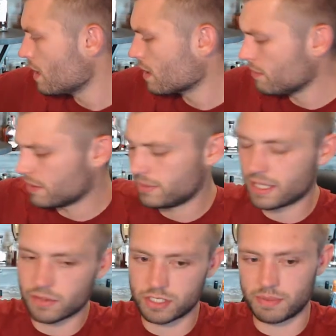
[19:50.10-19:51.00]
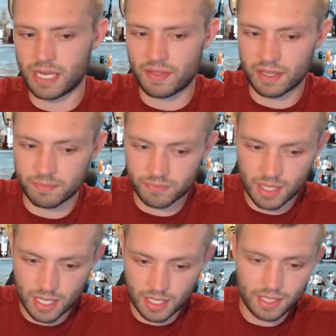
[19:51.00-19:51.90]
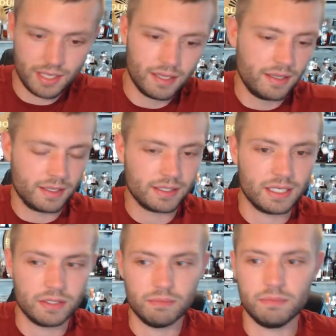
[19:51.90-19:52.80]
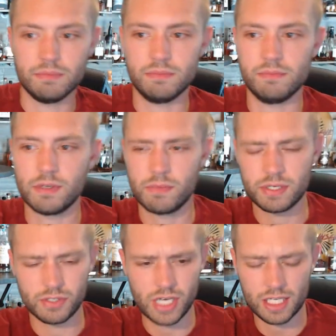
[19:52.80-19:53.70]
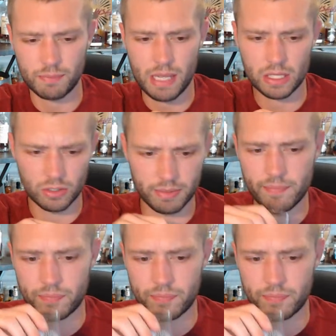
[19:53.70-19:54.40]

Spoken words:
gonna take another sip of that, I think. But for some reason shocked the palate a little bit.